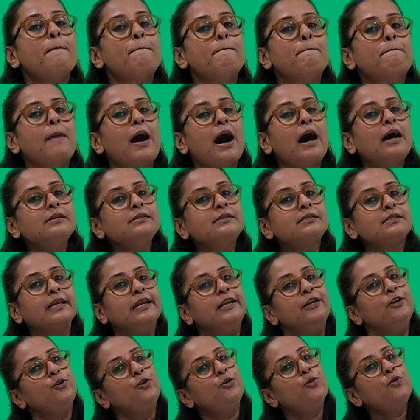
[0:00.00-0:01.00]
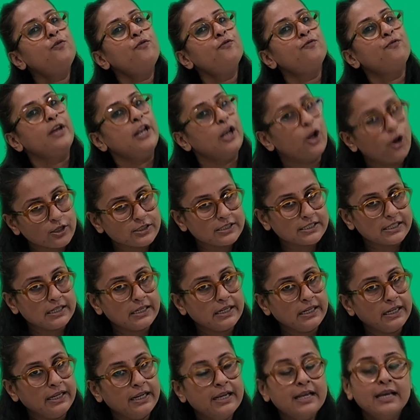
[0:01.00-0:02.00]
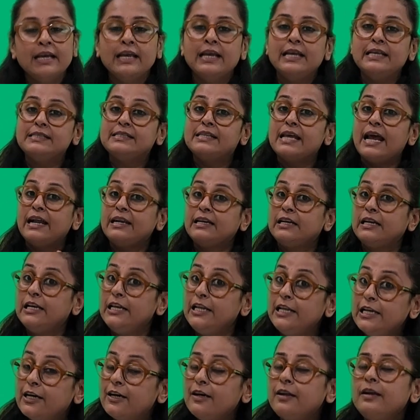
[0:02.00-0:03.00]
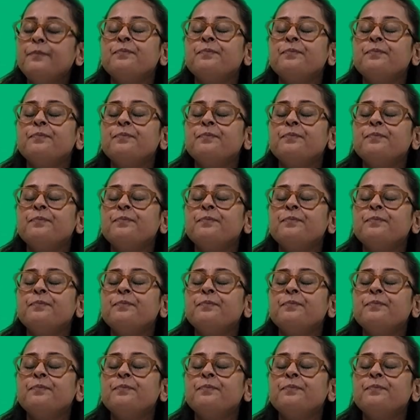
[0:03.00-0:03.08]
mass into velocity. Is that clear?